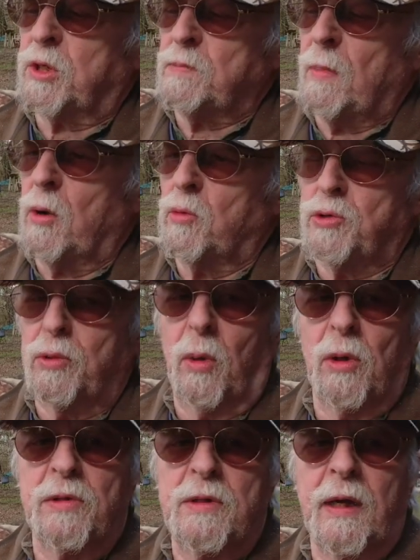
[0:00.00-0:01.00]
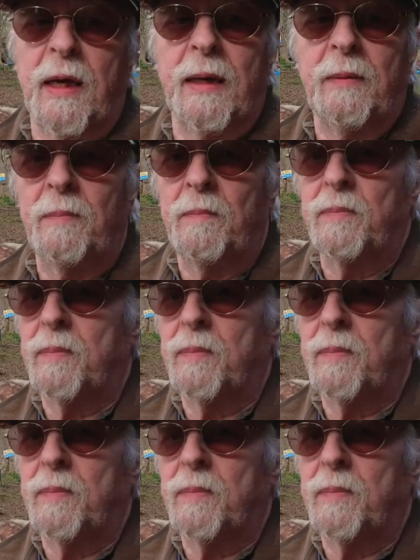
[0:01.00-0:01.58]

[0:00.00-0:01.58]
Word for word: which mode you want it in.